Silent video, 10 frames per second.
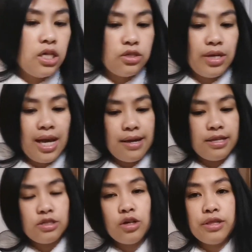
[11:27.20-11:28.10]
So yeah,
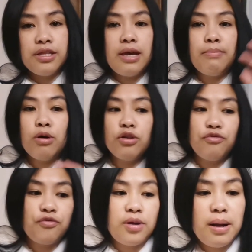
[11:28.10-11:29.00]
that's all that I
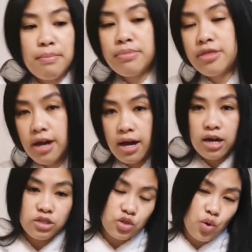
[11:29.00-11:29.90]
bought from
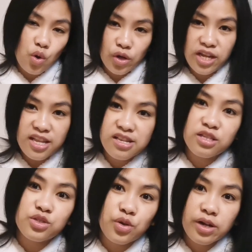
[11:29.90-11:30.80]
the Sokon
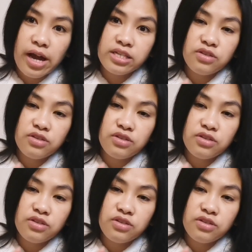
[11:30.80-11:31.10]
Indian store, guys.